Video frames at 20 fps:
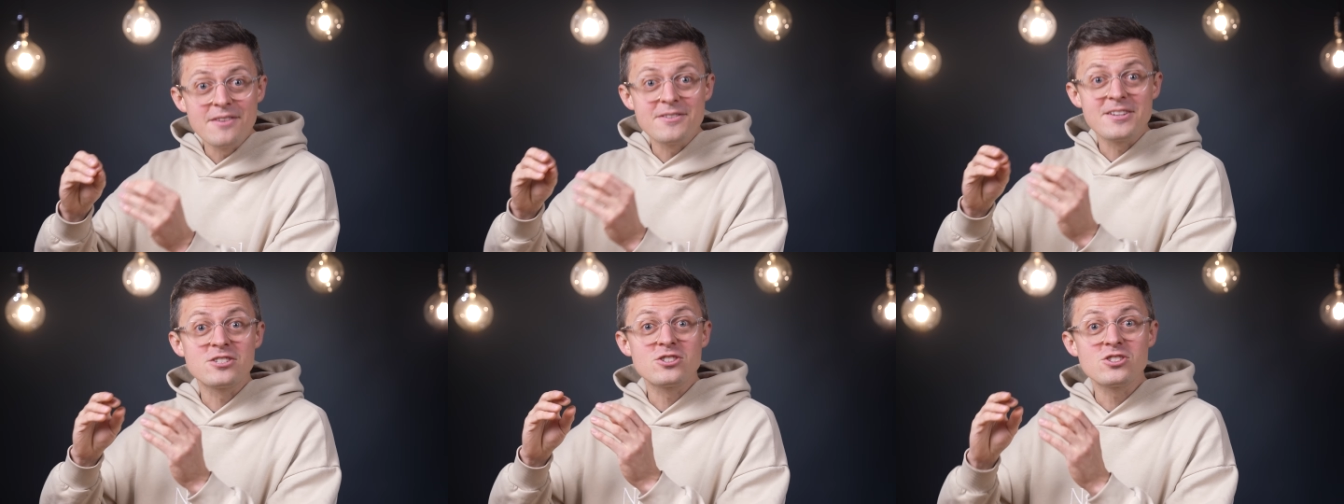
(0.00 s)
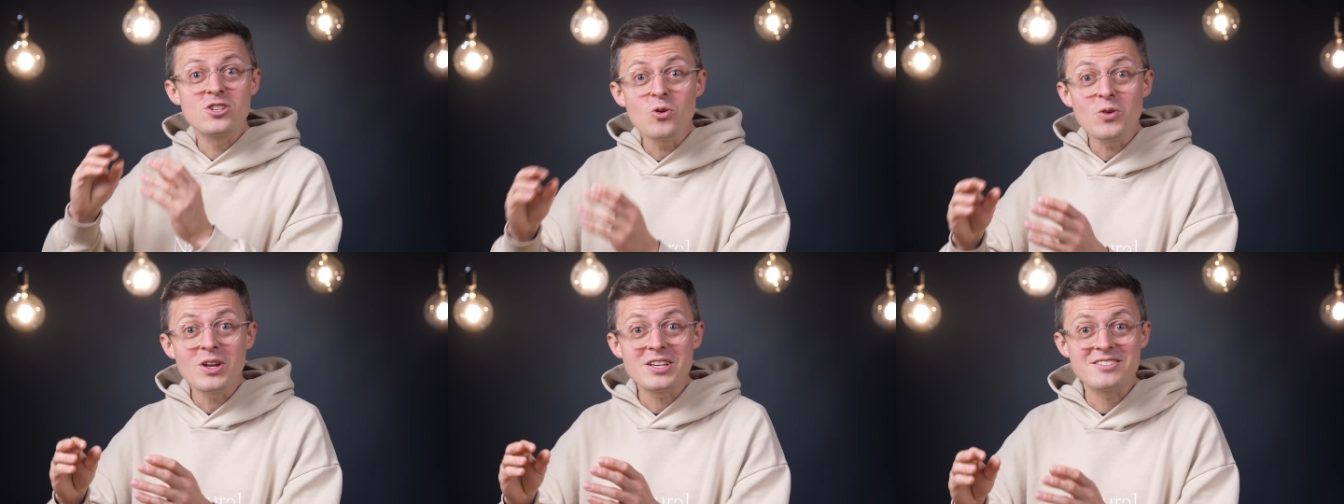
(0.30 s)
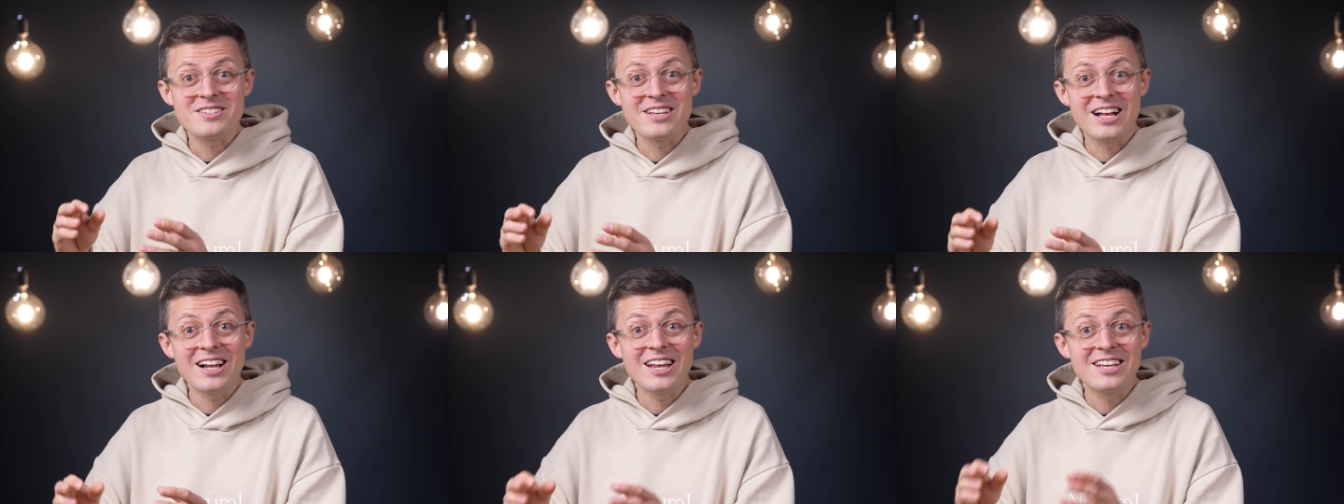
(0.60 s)
the solar
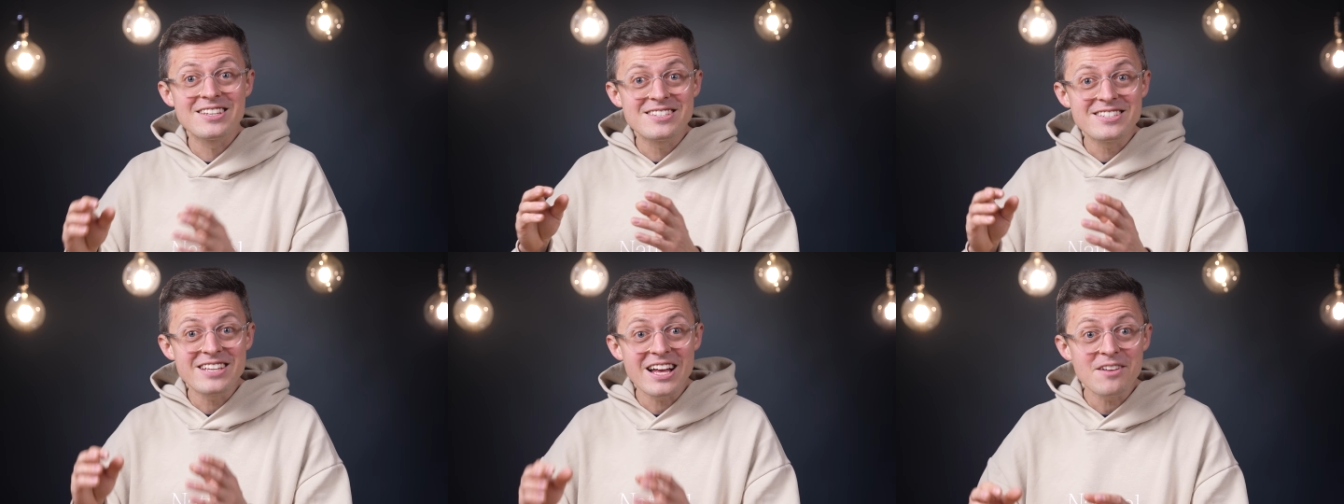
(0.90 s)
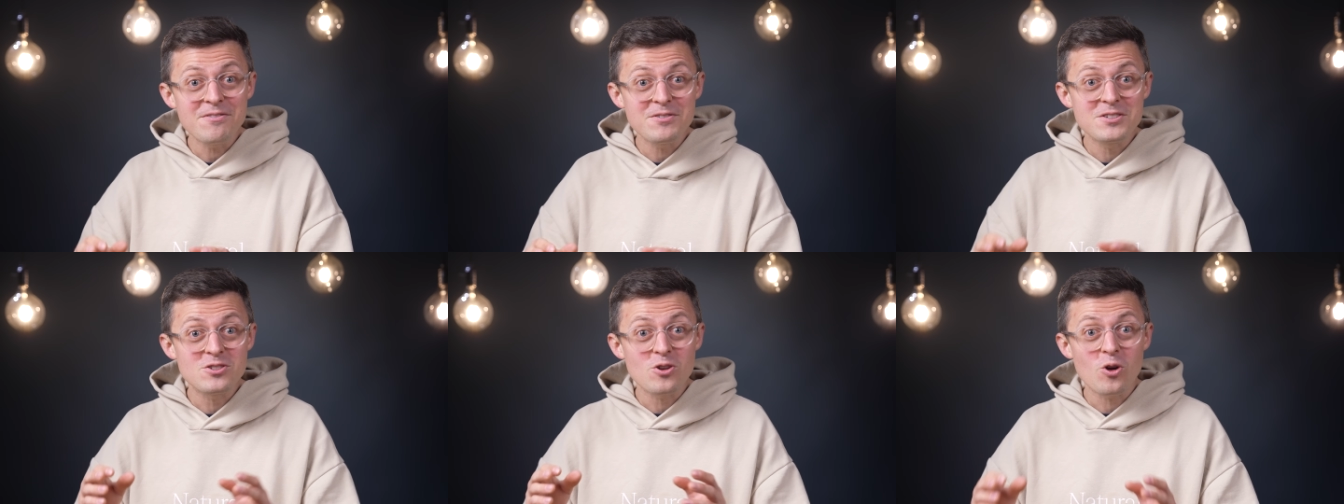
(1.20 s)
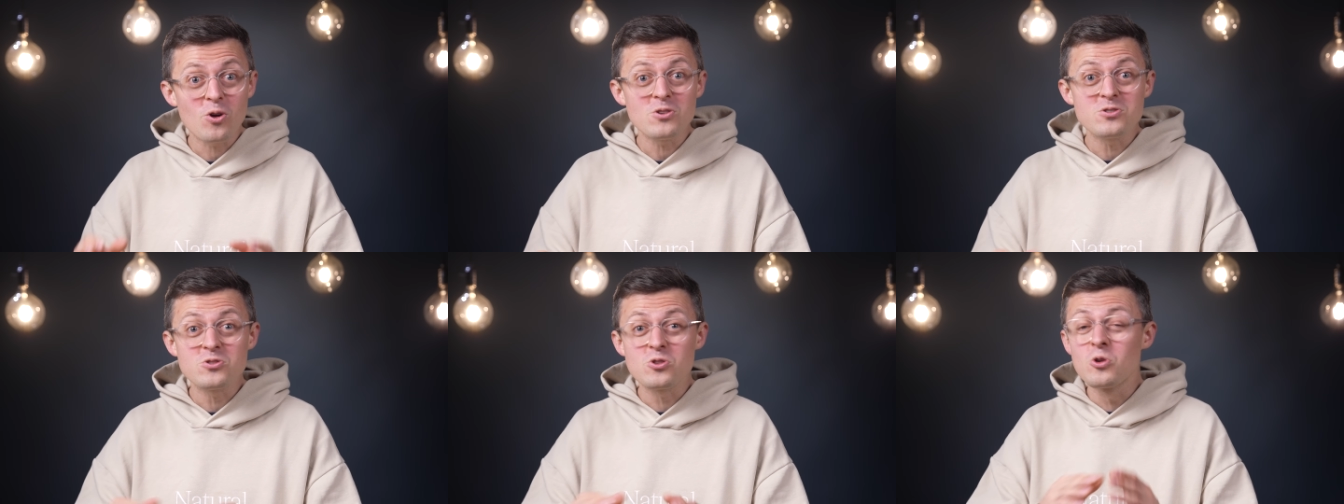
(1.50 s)
cell itself is
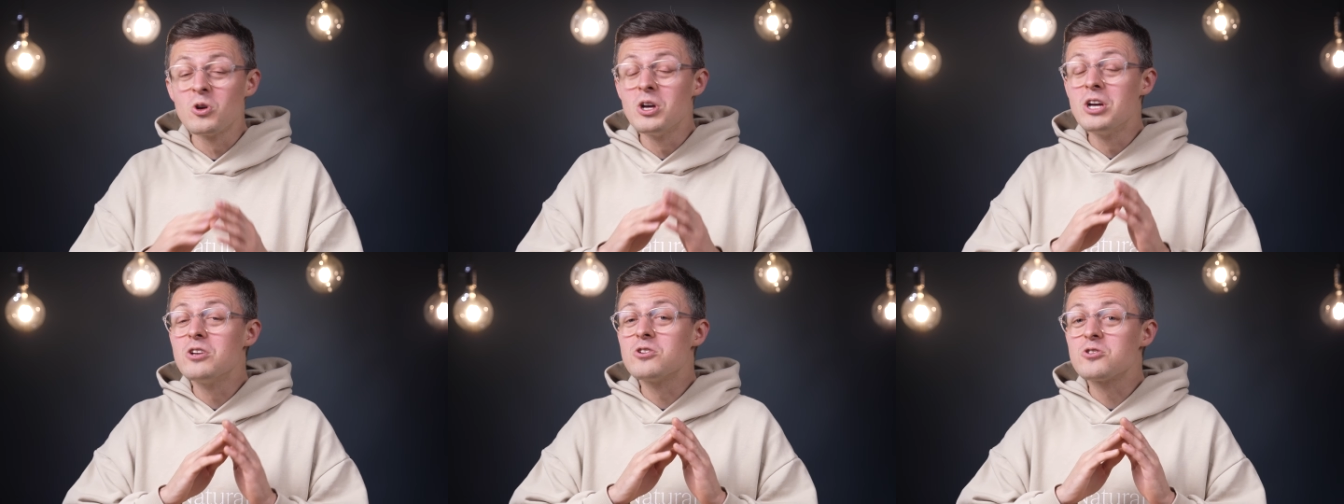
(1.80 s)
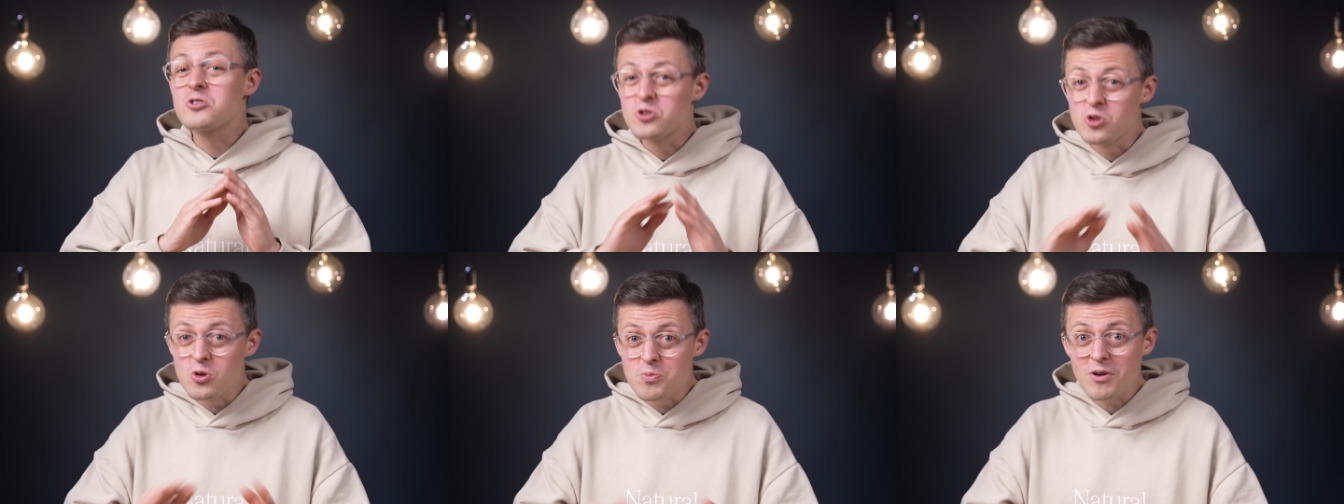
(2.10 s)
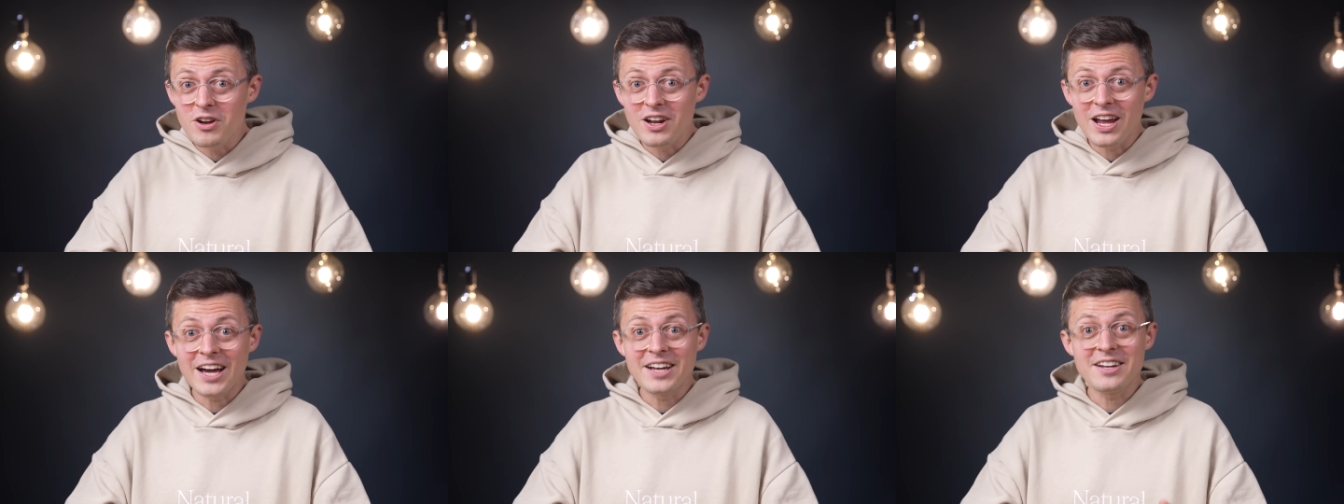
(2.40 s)
also
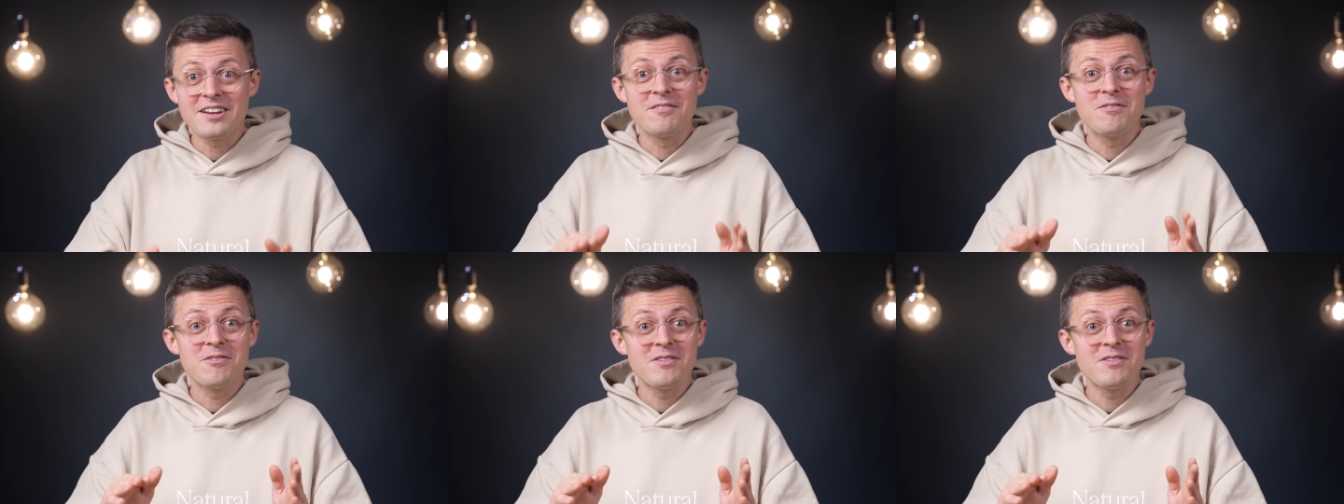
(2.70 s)
super light and